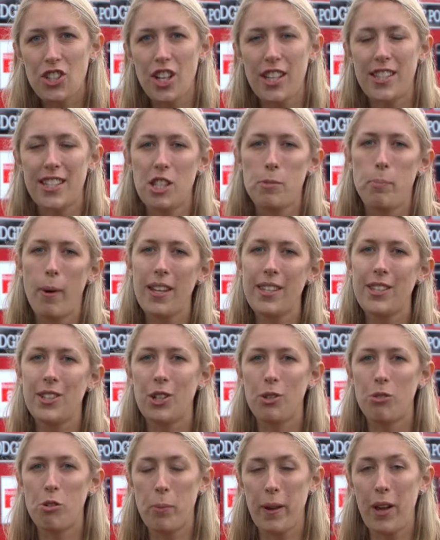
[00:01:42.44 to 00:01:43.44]
Justice Bus
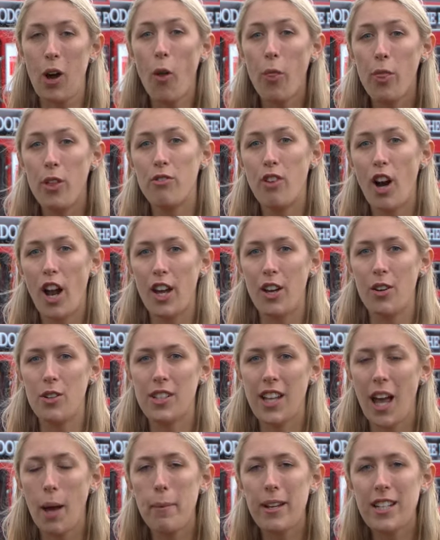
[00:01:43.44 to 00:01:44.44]
Tour will be on the
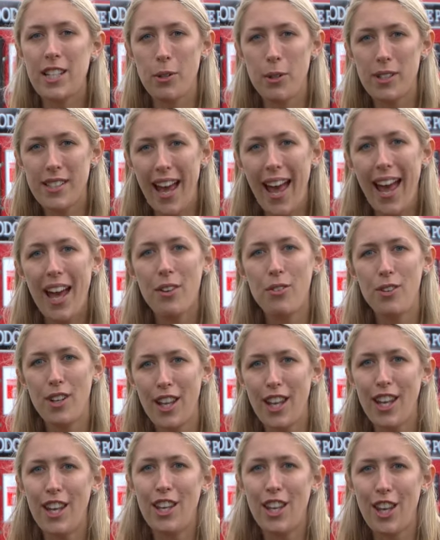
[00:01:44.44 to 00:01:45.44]
road, coming to a town
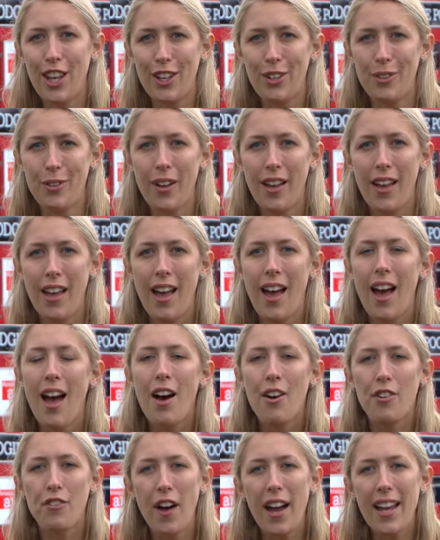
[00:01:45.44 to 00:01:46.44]
near you.
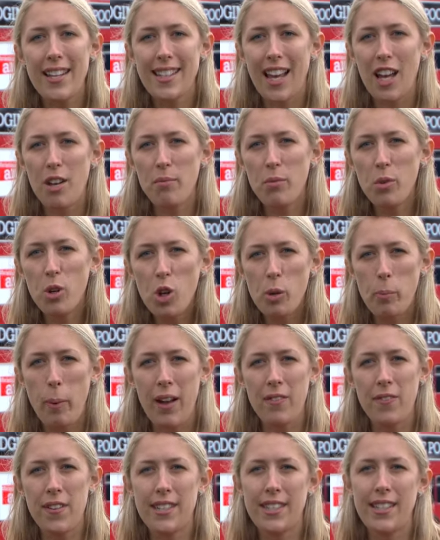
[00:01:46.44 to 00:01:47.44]
Find out more
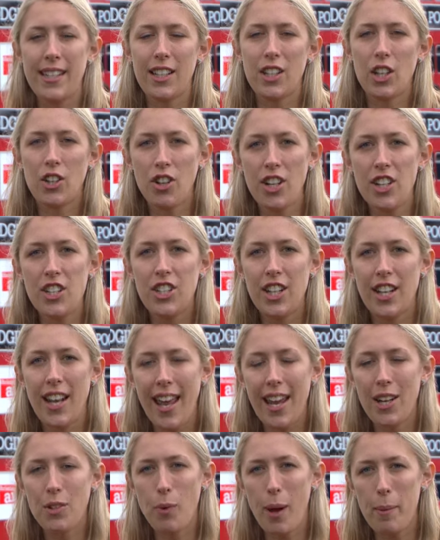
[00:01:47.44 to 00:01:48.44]
by visiting the Christian
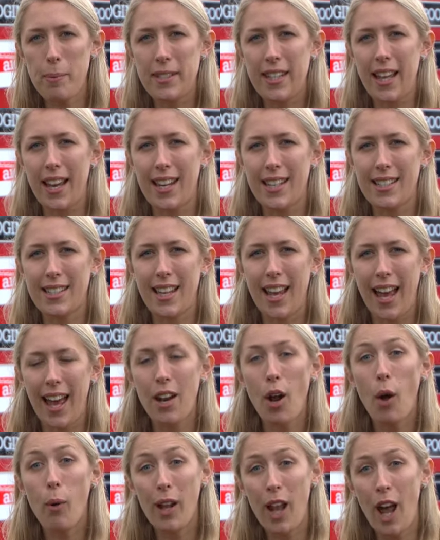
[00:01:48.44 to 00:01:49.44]
Aid website,
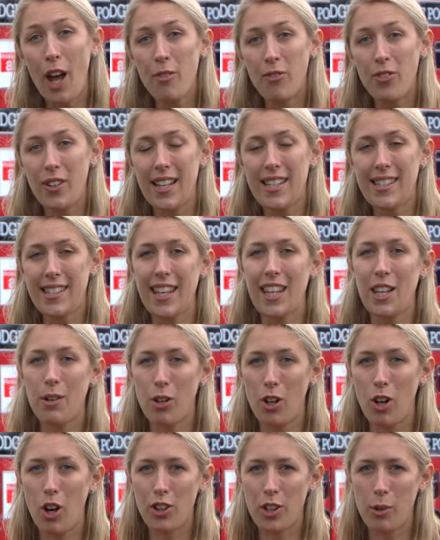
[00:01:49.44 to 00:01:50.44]
and we'll hopefully see you
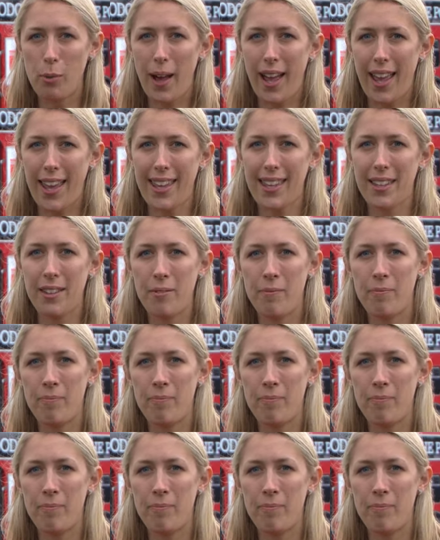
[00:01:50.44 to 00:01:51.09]
along the way.